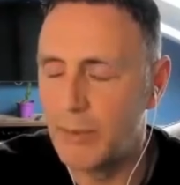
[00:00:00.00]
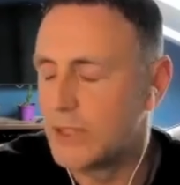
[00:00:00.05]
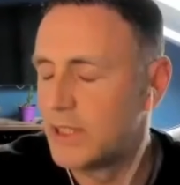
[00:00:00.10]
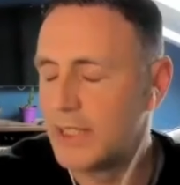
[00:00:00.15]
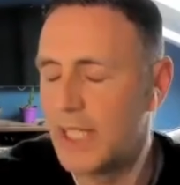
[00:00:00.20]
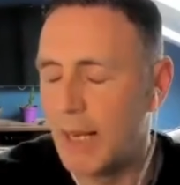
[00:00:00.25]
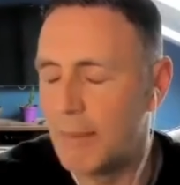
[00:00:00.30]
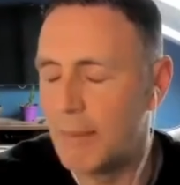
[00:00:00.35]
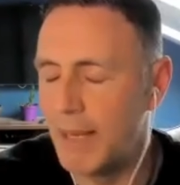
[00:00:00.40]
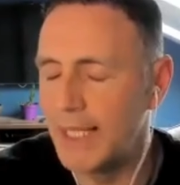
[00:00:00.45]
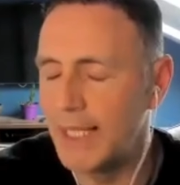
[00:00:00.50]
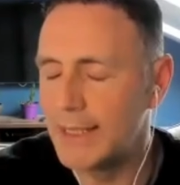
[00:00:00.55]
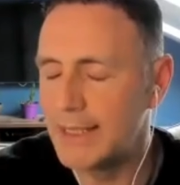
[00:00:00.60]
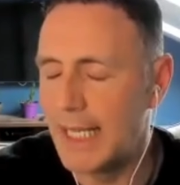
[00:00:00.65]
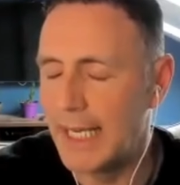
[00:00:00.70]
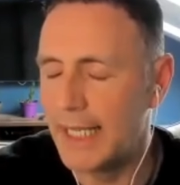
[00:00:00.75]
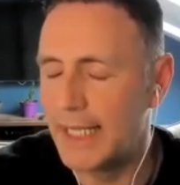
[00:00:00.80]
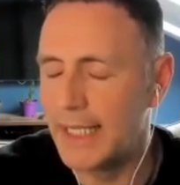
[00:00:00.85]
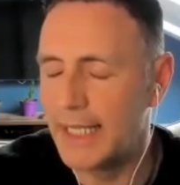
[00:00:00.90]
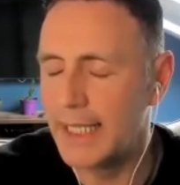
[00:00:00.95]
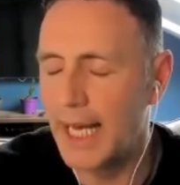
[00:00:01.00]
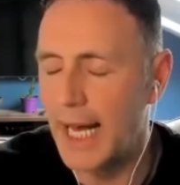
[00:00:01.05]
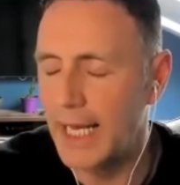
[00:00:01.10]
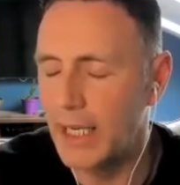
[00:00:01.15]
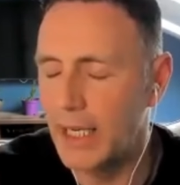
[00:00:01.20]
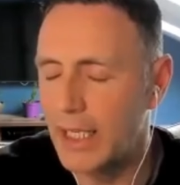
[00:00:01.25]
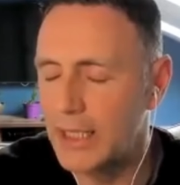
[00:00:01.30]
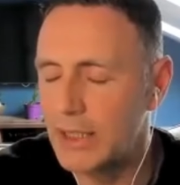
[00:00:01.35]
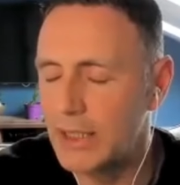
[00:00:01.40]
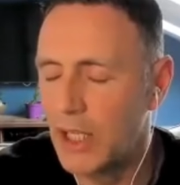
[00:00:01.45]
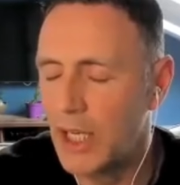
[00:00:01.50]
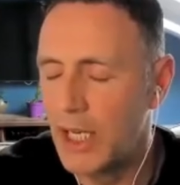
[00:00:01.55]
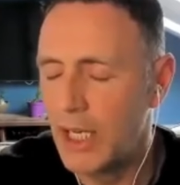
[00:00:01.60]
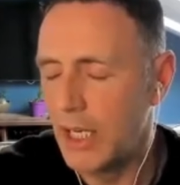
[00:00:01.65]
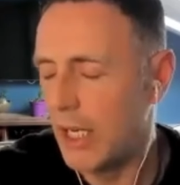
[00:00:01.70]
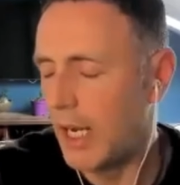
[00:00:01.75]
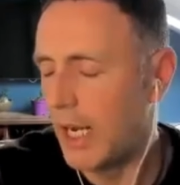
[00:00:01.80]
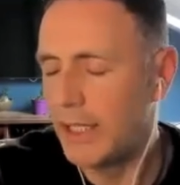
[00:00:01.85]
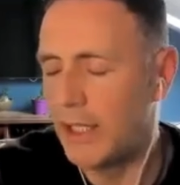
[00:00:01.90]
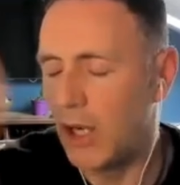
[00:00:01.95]
was sat meditating, and
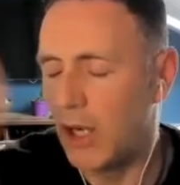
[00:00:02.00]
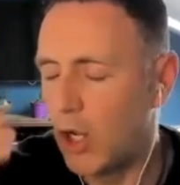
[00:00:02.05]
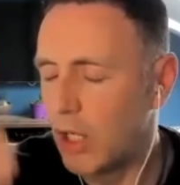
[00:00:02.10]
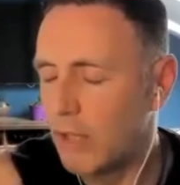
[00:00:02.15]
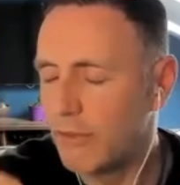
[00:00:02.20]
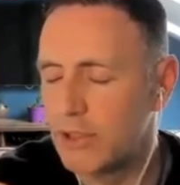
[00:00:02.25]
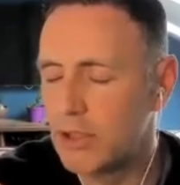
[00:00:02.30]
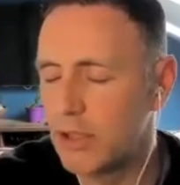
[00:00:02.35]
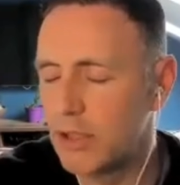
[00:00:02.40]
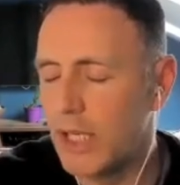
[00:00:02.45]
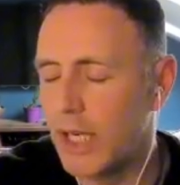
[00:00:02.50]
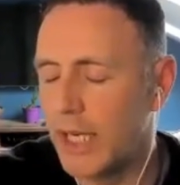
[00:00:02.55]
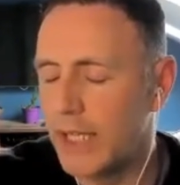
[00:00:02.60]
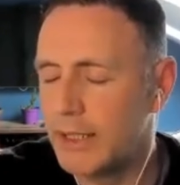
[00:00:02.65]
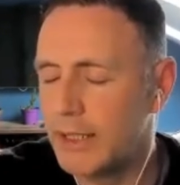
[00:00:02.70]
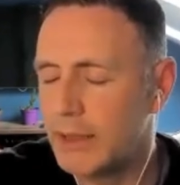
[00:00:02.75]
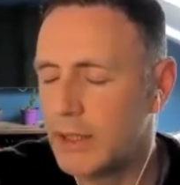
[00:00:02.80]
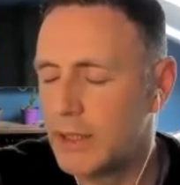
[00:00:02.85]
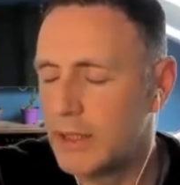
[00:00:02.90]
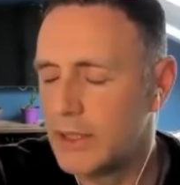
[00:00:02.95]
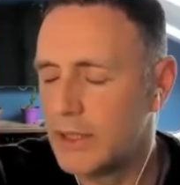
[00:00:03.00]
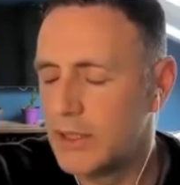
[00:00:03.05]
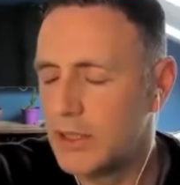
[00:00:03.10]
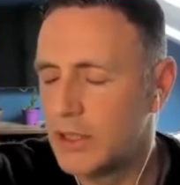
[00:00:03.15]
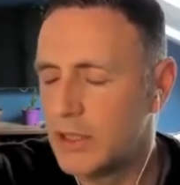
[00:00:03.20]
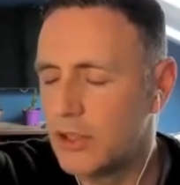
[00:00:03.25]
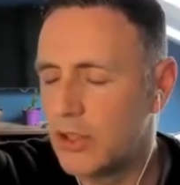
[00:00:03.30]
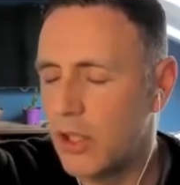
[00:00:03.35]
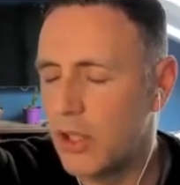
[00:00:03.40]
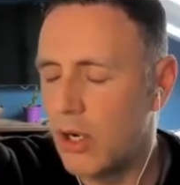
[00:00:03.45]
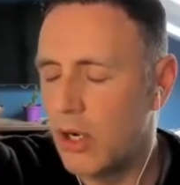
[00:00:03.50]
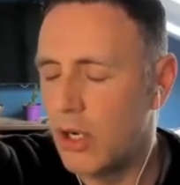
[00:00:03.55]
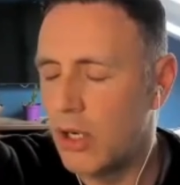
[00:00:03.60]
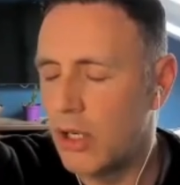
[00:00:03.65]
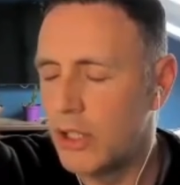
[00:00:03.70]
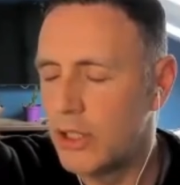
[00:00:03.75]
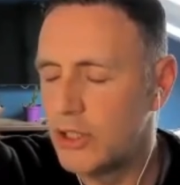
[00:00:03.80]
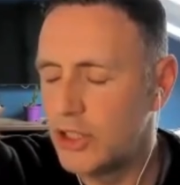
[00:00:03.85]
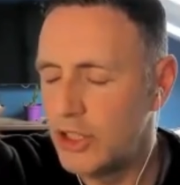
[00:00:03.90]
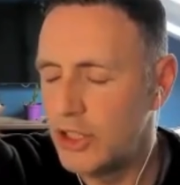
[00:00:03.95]
I all of a sudden I
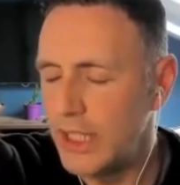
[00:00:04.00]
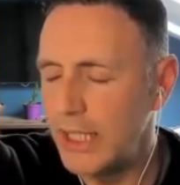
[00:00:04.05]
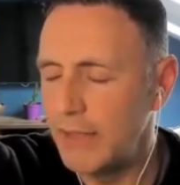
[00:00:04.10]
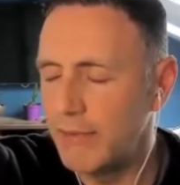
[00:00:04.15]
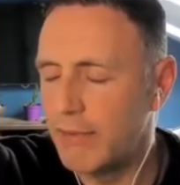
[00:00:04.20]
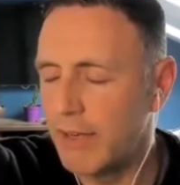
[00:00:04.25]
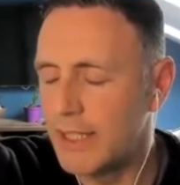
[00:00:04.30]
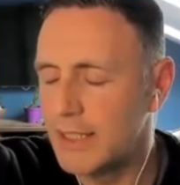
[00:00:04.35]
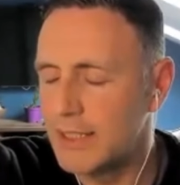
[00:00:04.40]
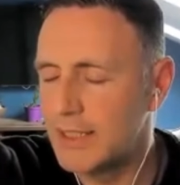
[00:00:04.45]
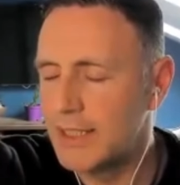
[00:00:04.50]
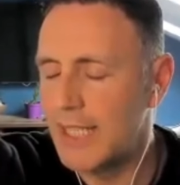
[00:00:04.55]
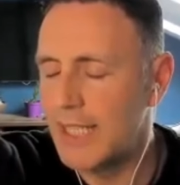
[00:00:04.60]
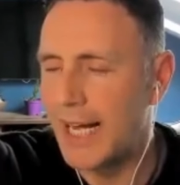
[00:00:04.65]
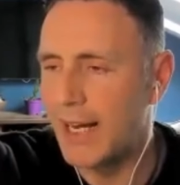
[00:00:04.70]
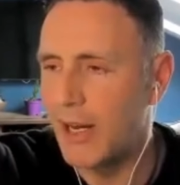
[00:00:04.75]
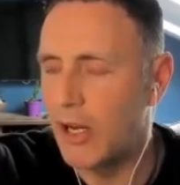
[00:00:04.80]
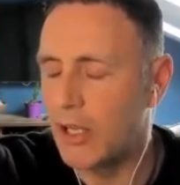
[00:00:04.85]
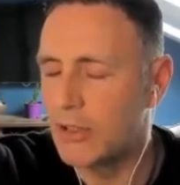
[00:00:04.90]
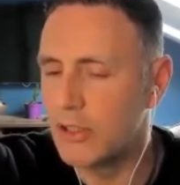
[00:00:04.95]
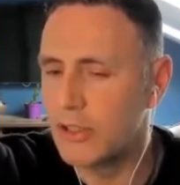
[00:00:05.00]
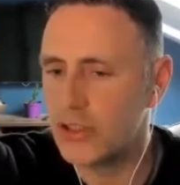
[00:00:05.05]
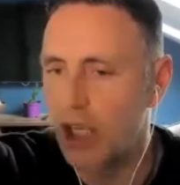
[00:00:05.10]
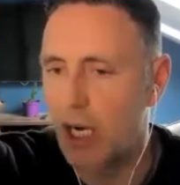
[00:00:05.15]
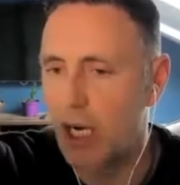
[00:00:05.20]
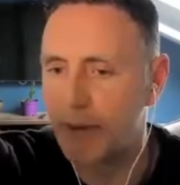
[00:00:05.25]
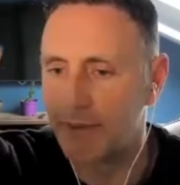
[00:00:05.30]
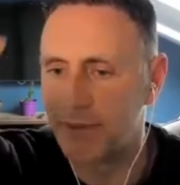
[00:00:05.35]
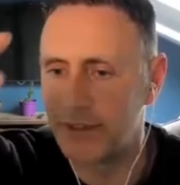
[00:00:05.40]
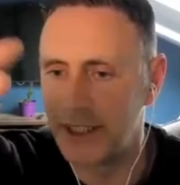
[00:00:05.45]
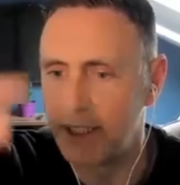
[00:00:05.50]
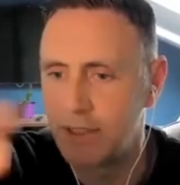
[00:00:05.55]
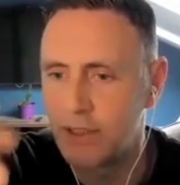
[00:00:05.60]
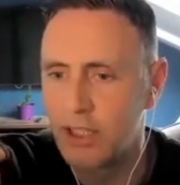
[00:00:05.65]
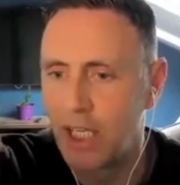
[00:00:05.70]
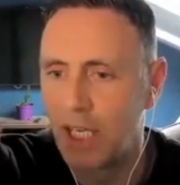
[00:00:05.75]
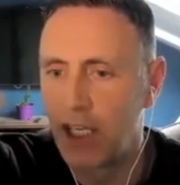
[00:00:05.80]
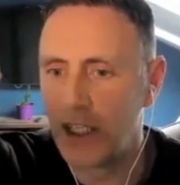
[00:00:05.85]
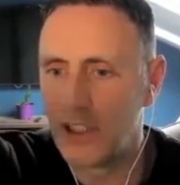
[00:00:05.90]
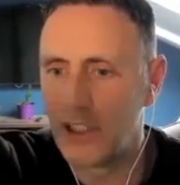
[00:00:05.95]
saw Shiva sat on the top of
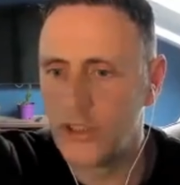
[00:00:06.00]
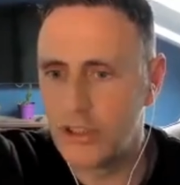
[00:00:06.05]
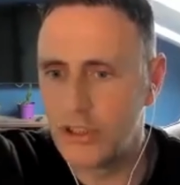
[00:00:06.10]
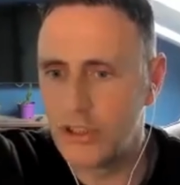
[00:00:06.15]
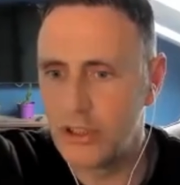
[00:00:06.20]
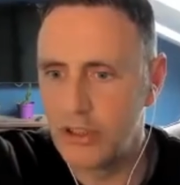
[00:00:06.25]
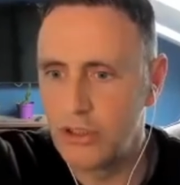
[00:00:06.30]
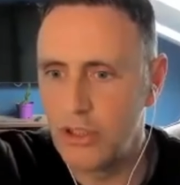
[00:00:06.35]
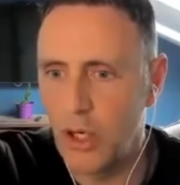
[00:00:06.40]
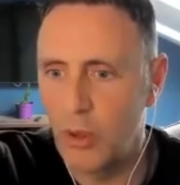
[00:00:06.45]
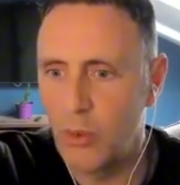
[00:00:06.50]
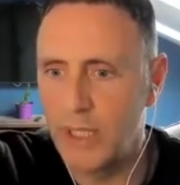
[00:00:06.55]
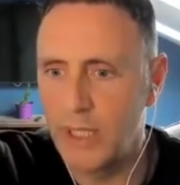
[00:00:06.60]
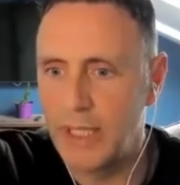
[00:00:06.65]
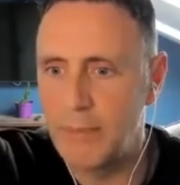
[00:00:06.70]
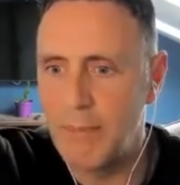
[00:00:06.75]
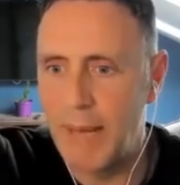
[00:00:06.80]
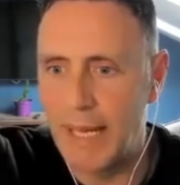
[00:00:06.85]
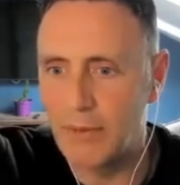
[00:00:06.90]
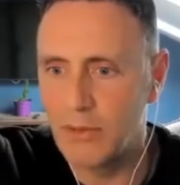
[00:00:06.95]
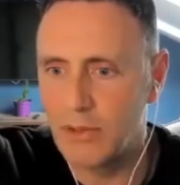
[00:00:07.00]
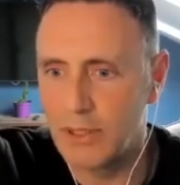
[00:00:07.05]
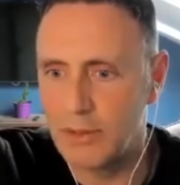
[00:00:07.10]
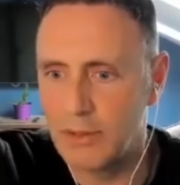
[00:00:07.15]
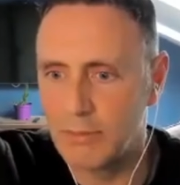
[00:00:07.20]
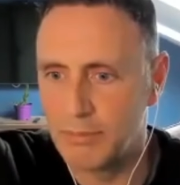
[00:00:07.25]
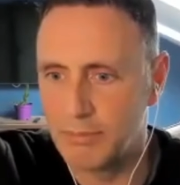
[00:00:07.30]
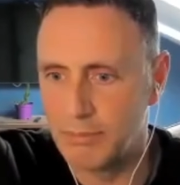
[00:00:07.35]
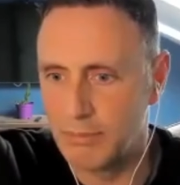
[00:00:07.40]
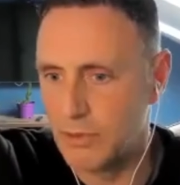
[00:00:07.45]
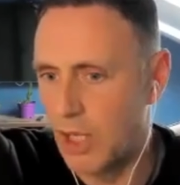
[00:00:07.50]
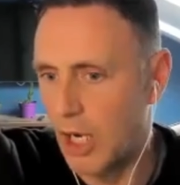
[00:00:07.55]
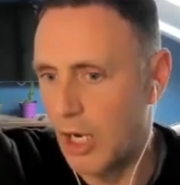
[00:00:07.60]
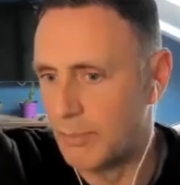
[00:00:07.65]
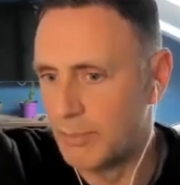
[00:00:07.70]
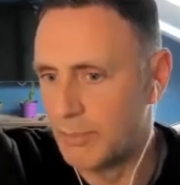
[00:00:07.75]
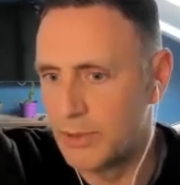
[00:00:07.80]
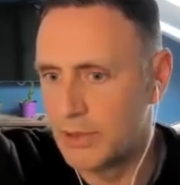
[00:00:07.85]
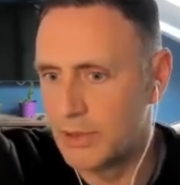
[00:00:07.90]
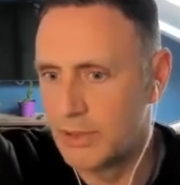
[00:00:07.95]
these snowy mountain
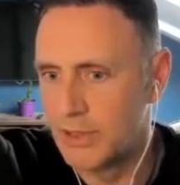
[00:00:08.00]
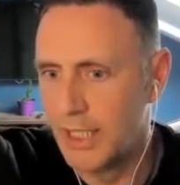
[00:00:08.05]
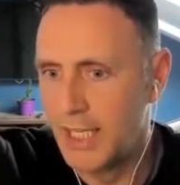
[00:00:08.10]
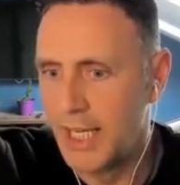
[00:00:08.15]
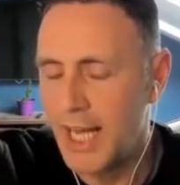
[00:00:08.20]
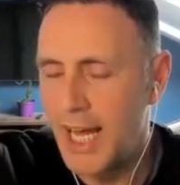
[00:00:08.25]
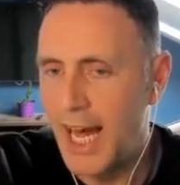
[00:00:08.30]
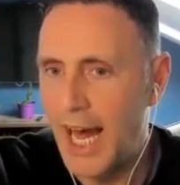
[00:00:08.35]
tops.